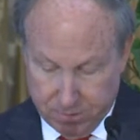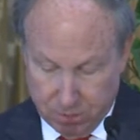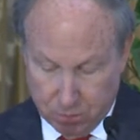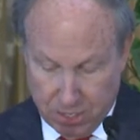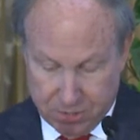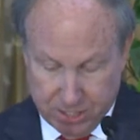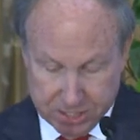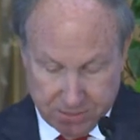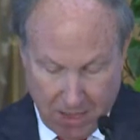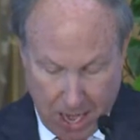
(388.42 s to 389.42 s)
great things
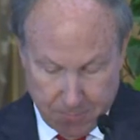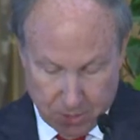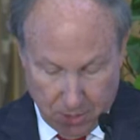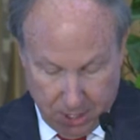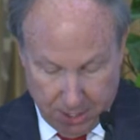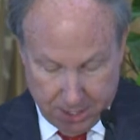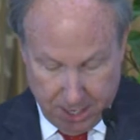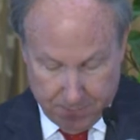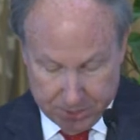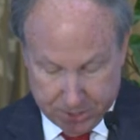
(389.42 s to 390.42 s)
have happened on our
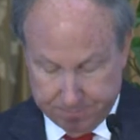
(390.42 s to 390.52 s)
campus.